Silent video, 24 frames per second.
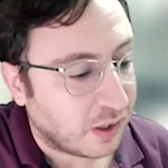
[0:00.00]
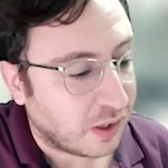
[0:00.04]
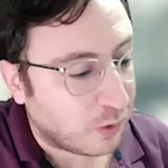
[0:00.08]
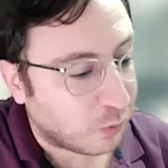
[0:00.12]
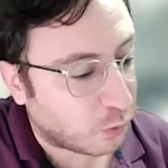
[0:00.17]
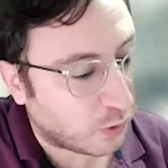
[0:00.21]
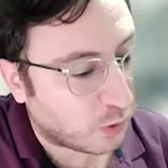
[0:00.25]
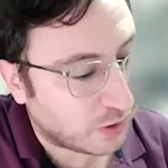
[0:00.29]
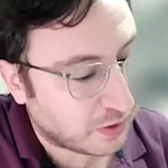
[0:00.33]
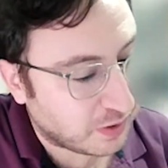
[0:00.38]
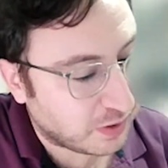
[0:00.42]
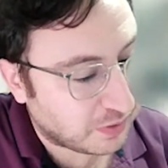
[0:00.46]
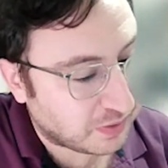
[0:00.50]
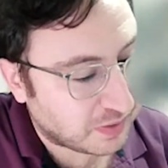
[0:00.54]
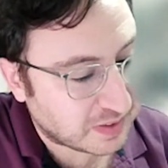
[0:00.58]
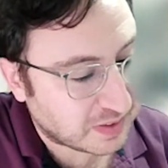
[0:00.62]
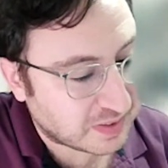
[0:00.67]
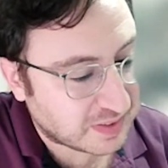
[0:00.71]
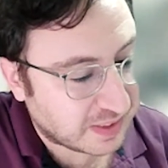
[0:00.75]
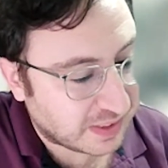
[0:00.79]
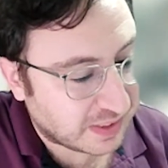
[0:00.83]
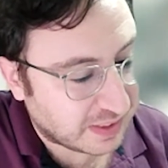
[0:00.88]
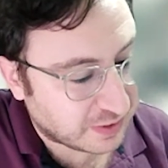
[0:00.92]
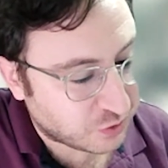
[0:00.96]
One of the things
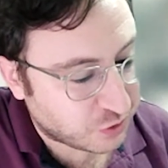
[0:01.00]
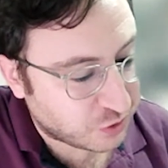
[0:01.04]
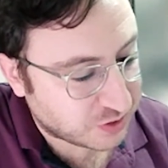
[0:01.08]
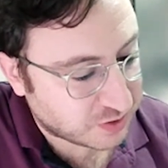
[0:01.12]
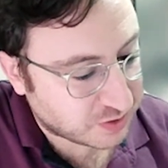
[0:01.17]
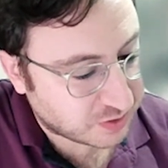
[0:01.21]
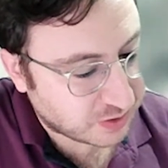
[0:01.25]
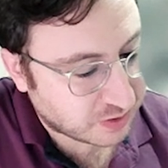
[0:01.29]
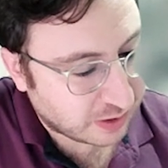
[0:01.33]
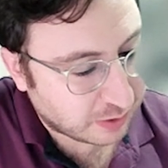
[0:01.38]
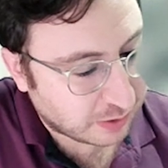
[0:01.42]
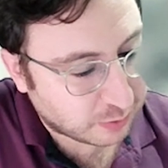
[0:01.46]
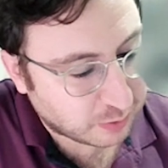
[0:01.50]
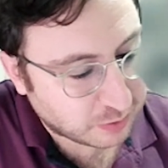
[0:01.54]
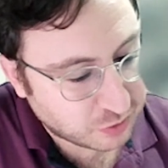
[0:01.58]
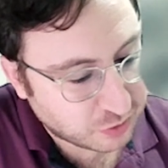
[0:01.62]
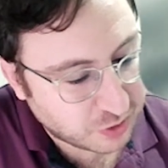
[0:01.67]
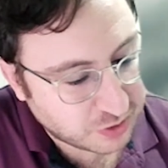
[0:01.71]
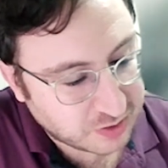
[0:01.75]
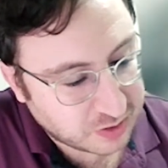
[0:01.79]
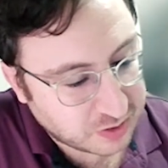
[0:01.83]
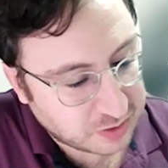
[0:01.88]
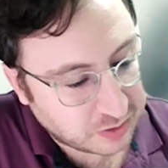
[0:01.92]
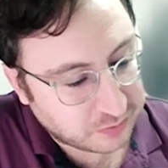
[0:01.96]
that I
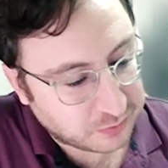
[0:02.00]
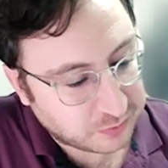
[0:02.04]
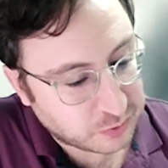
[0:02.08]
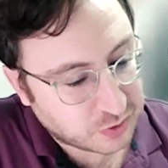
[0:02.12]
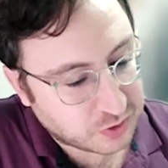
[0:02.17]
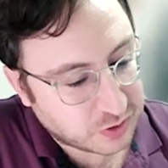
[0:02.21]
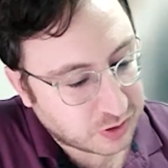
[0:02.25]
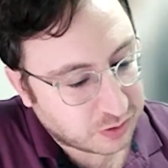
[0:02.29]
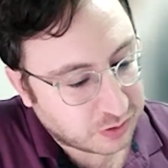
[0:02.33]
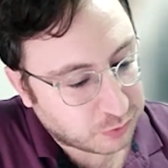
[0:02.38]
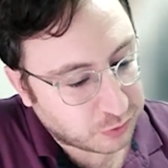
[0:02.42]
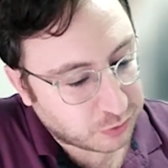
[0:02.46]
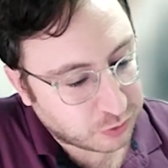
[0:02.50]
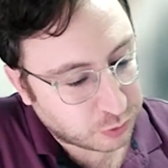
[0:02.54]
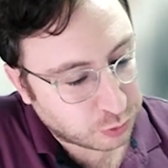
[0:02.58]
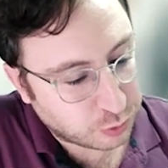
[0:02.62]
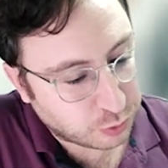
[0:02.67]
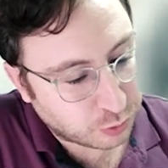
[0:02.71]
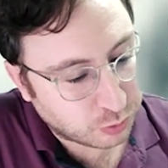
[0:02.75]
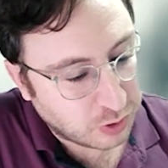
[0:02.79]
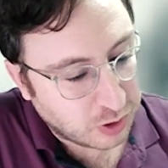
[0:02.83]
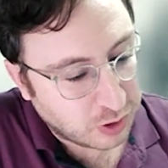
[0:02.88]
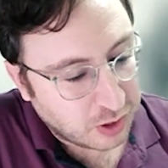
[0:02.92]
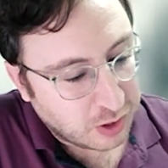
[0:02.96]
just interviewed someone
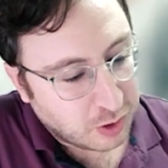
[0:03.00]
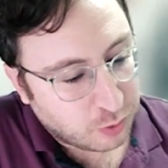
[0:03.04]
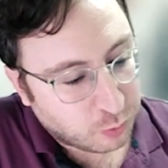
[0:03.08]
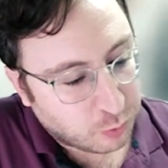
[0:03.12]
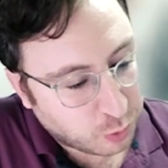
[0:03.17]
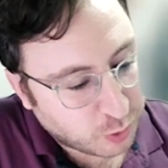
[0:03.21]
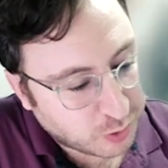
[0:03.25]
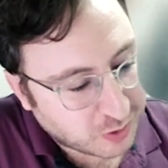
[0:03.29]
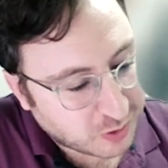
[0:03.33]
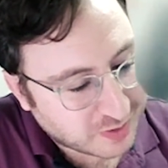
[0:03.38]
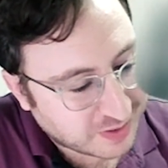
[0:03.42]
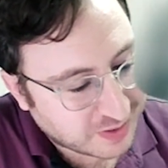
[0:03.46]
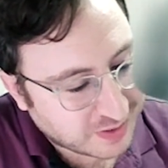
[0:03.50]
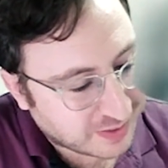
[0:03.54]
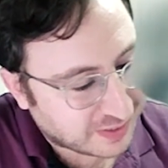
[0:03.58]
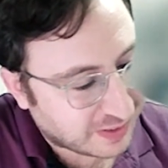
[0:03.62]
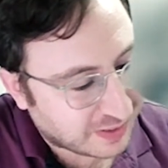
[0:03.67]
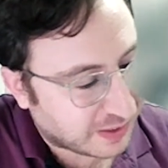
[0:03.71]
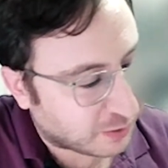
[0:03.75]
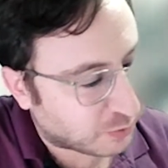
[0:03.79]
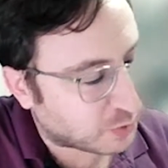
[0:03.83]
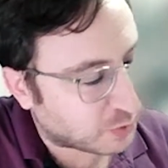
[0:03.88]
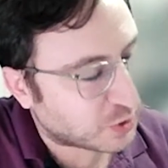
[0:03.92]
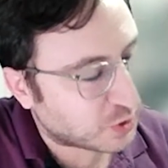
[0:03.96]
who works in
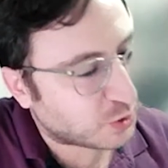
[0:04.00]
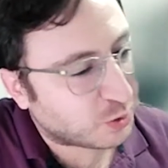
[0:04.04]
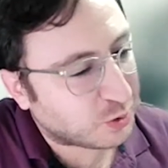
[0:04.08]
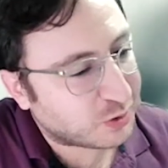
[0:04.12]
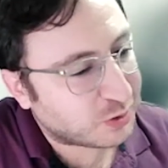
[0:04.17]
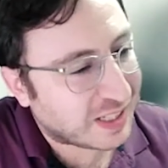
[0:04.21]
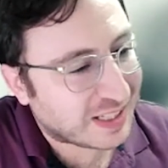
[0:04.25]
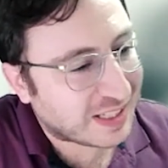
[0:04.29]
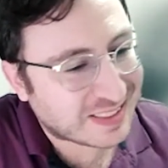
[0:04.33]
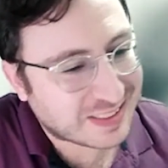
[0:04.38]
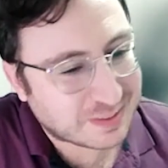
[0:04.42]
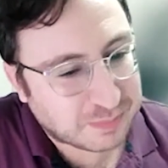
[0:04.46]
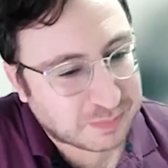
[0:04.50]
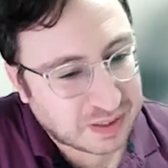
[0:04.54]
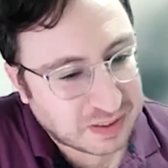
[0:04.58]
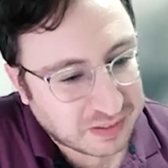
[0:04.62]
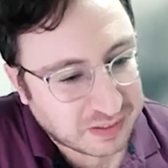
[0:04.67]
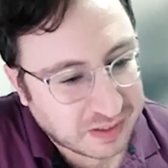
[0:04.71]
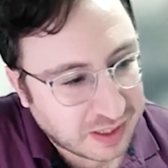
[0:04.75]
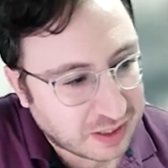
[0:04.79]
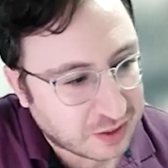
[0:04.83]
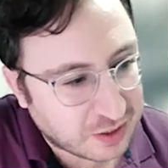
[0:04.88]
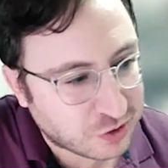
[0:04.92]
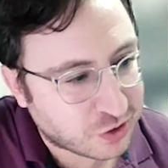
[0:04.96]
like what's called
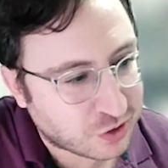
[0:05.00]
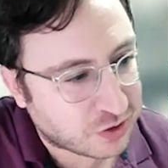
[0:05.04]
Hasbara.